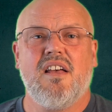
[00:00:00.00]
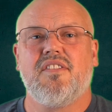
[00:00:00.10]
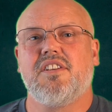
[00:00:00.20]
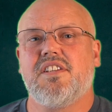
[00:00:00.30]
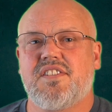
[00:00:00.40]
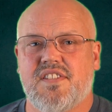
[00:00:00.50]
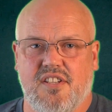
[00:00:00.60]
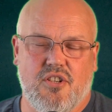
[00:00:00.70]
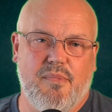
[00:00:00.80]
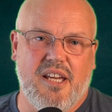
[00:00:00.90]
the
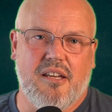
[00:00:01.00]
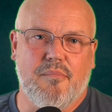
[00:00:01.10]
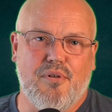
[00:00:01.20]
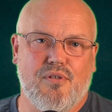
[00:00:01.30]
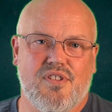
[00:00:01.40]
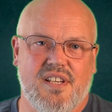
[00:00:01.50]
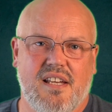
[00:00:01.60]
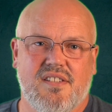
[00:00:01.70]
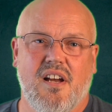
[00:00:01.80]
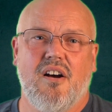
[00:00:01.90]
decision making
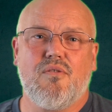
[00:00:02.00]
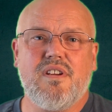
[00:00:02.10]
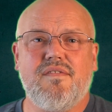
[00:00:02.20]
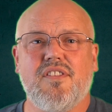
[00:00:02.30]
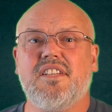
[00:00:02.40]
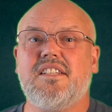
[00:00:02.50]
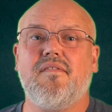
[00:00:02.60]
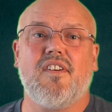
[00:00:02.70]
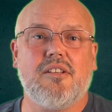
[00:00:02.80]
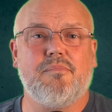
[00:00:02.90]
process or even the
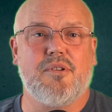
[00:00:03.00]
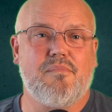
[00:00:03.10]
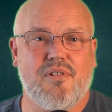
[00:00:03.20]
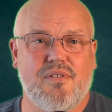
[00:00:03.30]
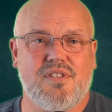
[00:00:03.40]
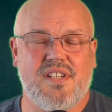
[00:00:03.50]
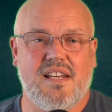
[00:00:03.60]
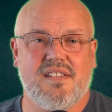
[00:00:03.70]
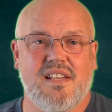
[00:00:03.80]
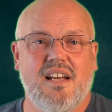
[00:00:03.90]
development process.